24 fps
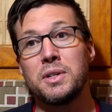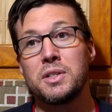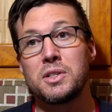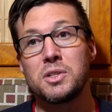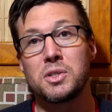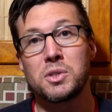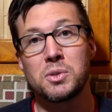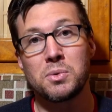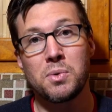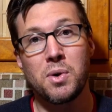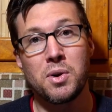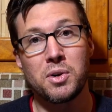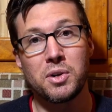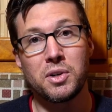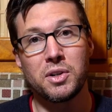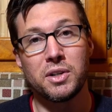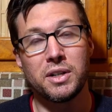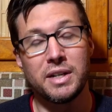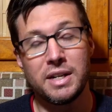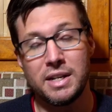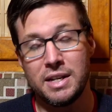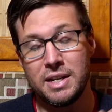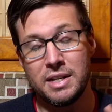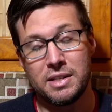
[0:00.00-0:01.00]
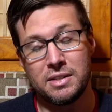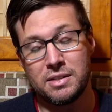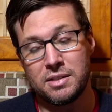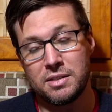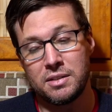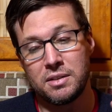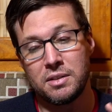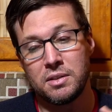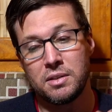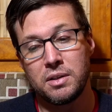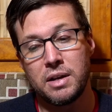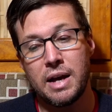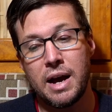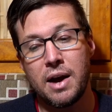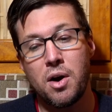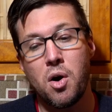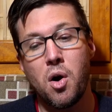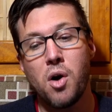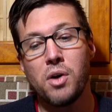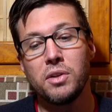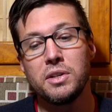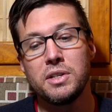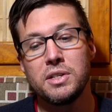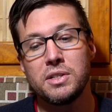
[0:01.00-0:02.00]
It's stronger. It's got
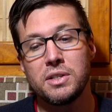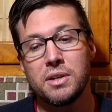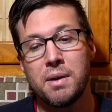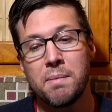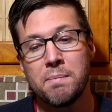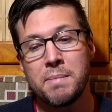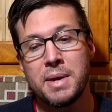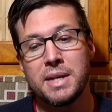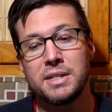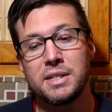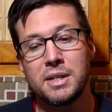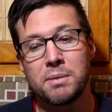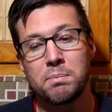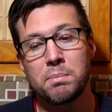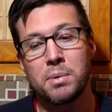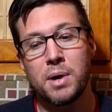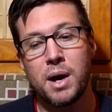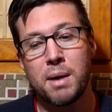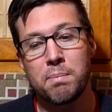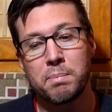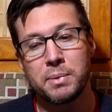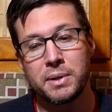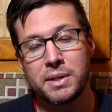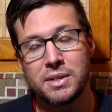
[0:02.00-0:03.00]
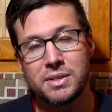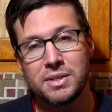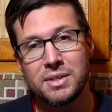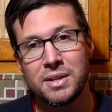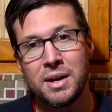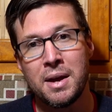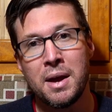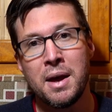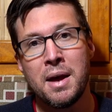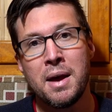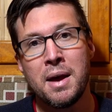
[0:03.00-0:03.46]
all these amazing properties,